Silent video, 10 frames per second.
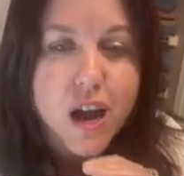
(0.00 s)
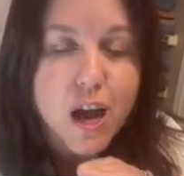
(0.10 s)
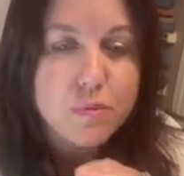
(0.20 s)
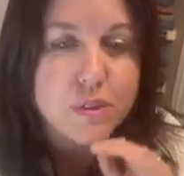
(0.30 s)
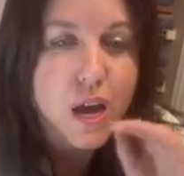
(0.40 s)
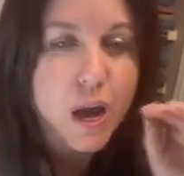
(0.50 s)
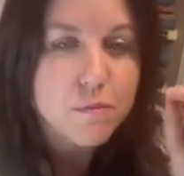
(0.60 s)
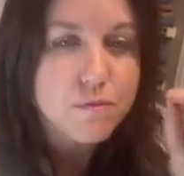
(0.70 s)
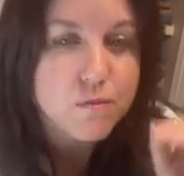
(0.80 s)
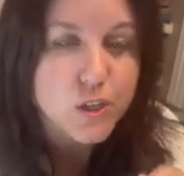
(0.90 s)
up top
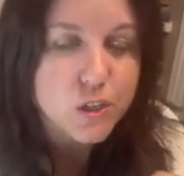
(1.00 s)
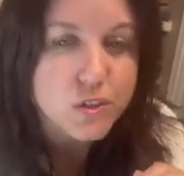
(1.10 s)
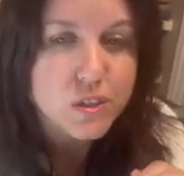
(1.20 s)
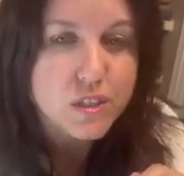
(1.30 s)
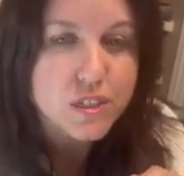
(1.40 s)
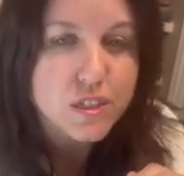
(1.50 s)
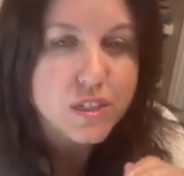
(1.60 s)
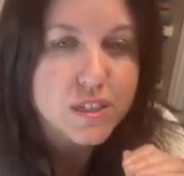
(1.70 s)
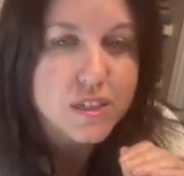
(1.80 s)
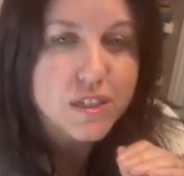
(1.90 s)
first
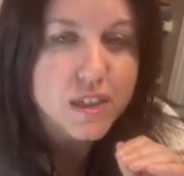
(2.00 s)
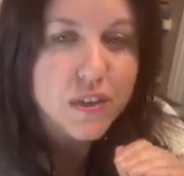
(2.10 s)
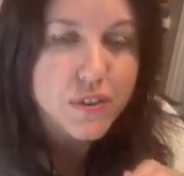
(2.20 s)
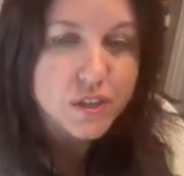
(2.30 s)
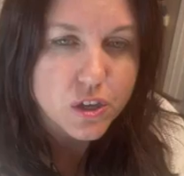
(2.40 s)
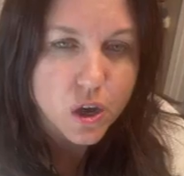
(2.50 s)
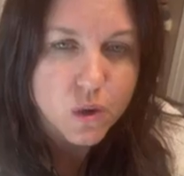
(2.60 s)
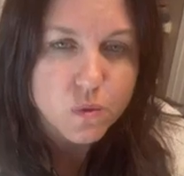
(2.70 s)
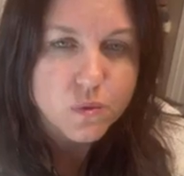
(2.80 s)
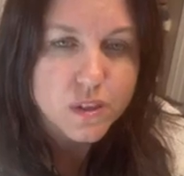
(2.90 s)
and then
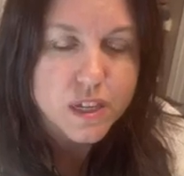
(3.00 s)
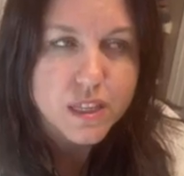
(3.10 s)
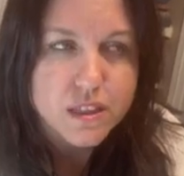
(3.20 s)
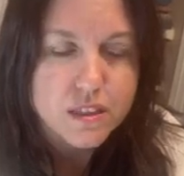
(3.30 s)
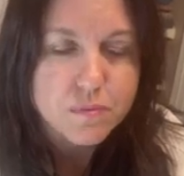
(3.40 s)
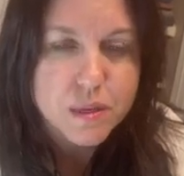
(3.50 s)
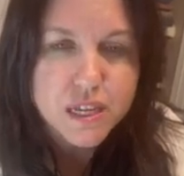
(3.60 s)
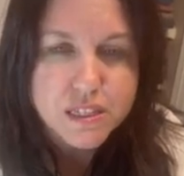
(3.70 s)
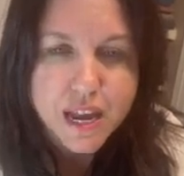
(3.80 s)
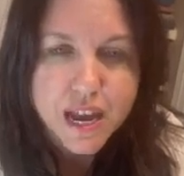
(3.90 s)
go. It,
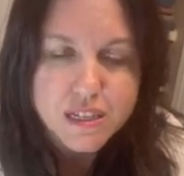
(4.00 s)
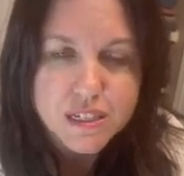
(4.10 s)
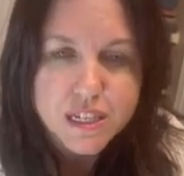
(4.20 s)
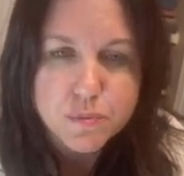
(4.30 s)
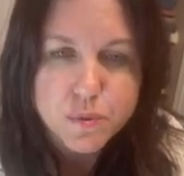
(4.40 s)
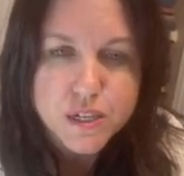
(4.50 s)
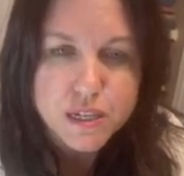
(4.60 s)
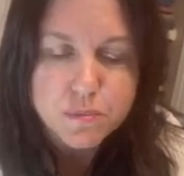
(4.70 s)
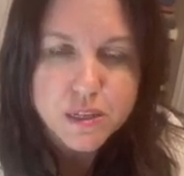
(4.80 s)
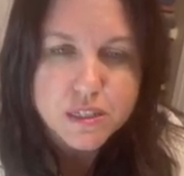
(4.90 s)
because I had to keep
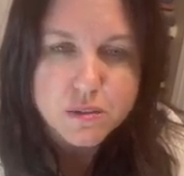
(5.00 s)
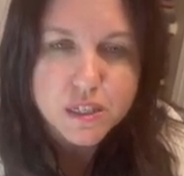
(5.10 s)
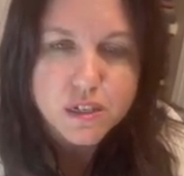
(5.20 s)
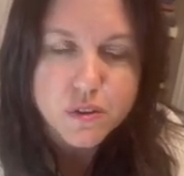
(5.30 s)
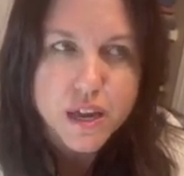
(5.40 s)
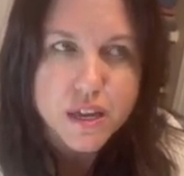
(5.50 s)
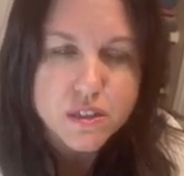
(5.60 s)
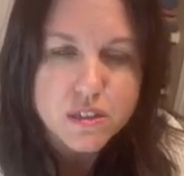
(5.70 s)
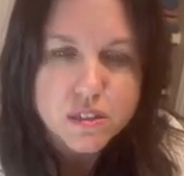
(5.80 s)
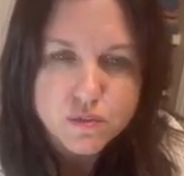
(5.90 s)
reading because I was like, okay,
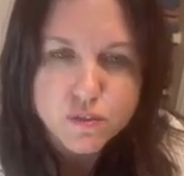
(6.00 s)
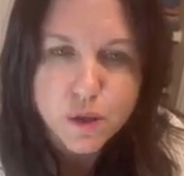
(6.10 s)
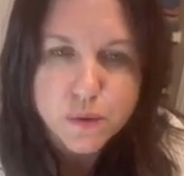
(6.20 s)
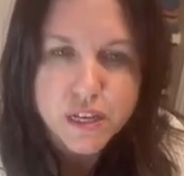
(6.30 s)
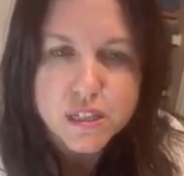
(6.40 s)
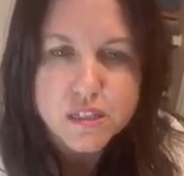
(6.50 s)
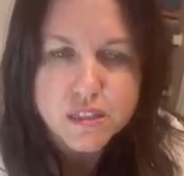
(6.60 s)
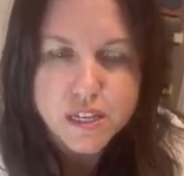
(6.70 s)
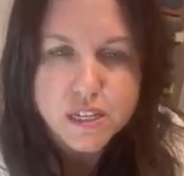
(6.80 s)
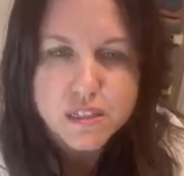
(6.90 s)
this is flowing into
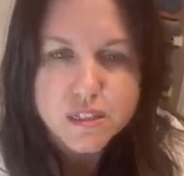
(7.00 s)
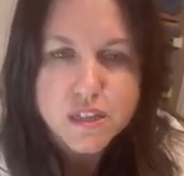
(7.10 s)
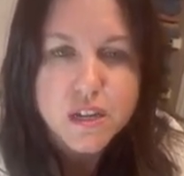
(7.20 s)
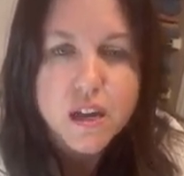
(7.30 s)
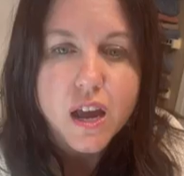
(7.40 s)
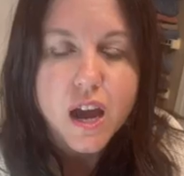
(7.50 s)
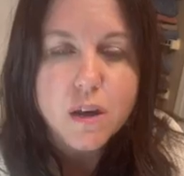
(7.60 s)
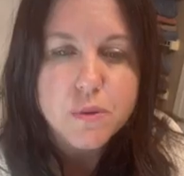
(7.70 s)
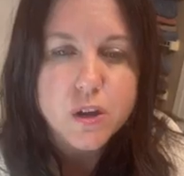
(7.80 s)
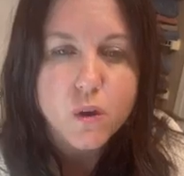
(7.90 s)
this,
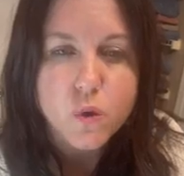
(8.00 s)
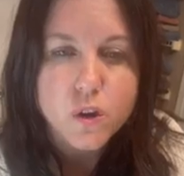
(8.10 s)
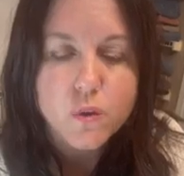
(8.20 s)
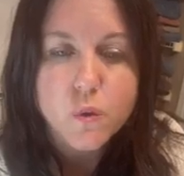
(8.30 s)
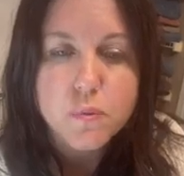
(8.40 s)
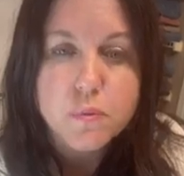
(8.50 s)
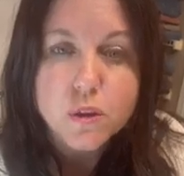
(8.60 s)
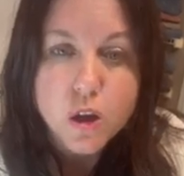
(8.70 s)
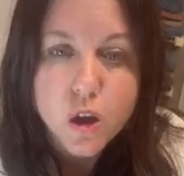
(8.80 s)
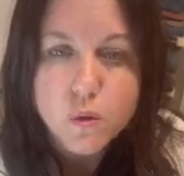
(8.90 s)
um, you know, or, or
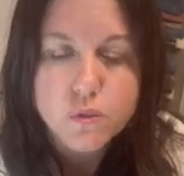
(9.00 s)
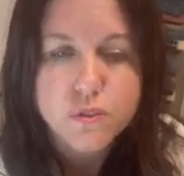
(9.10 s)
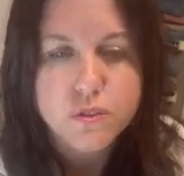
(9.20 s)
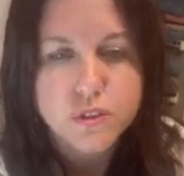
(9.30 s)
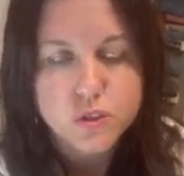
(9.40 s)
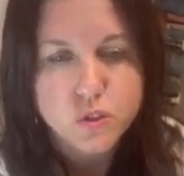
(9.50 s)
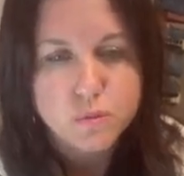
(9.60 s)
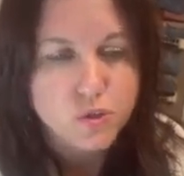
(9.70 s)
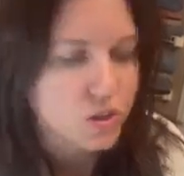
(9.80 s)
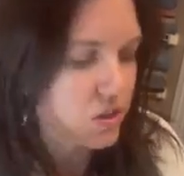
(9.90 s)
below the
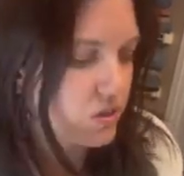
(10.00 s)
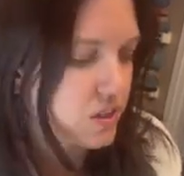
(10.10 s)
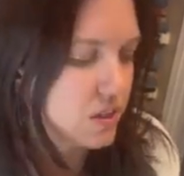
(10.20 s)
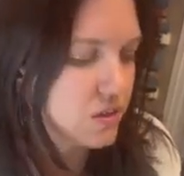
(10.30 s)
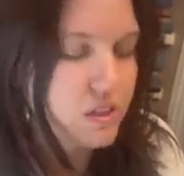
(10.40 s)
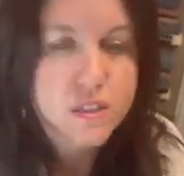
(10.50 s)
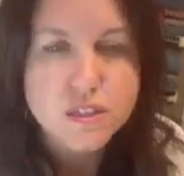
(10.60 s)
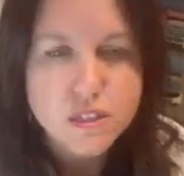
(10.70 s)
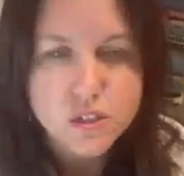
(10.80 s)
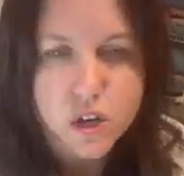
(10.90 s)
scripture. You know,
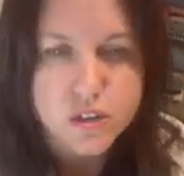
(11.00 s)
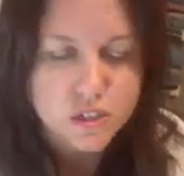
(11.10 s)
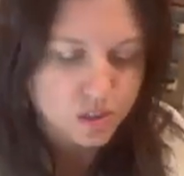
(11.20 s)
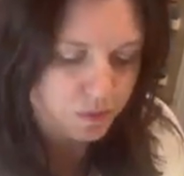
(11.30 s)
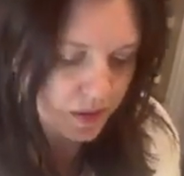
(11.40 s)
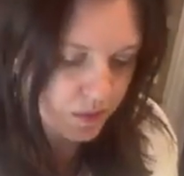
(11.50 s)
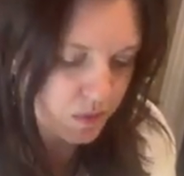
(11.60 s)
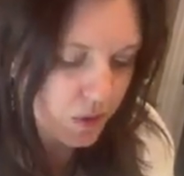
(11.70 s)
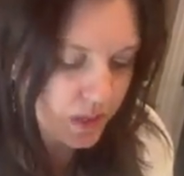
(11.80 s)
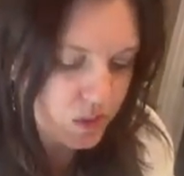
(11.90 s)
it's, it's hard to explain.
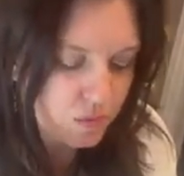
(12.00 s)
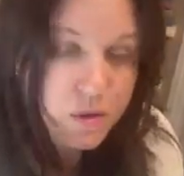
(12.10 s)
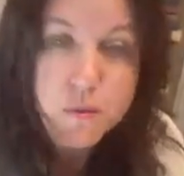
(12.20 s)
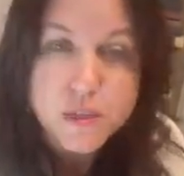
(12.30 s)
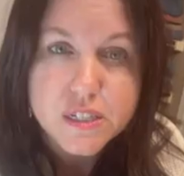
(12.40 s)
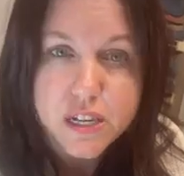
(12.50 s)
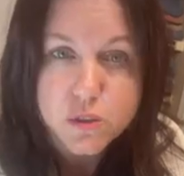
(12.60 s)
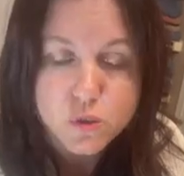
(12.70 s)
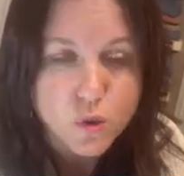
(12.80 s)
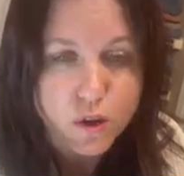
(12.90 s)
Okay, so I'm going to read
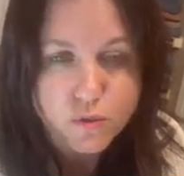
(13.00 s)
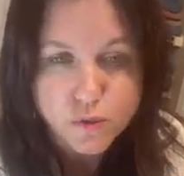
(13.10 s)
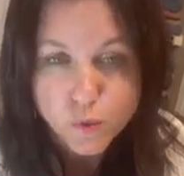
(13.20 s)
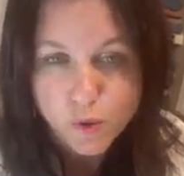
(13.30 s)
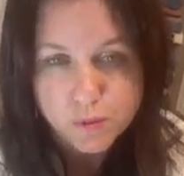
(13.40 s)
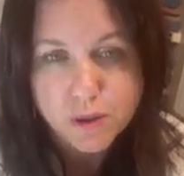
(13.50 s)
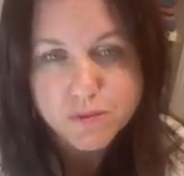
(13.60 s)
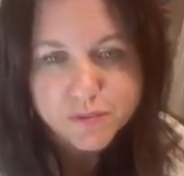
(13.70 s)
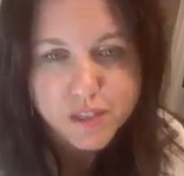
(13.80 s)
Daniel 12, normal.